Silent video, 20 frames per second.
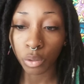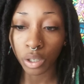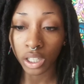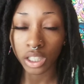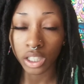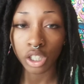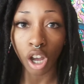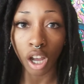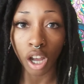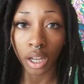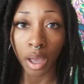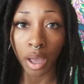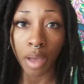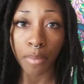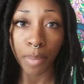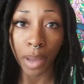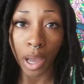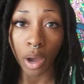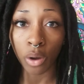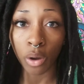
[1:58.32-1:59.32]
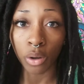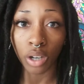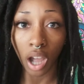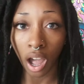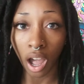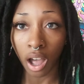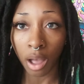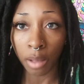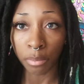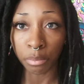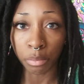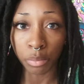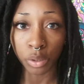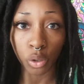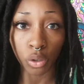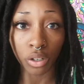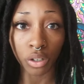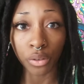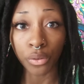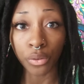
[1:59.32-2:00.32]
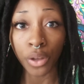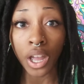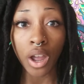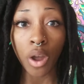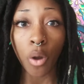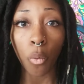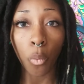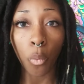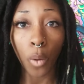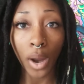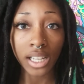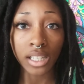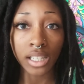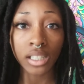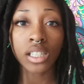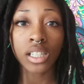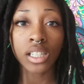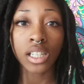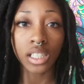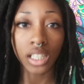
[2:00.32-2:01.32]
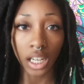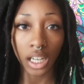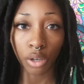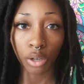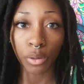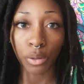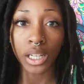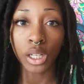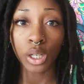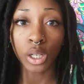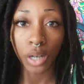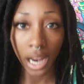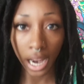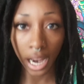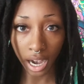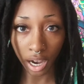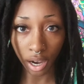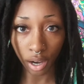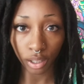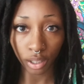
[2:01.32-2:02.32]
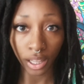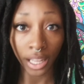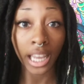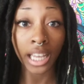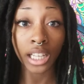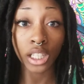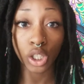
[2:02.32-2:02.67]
we're going to talk about um, sort of ways to decorate your hair like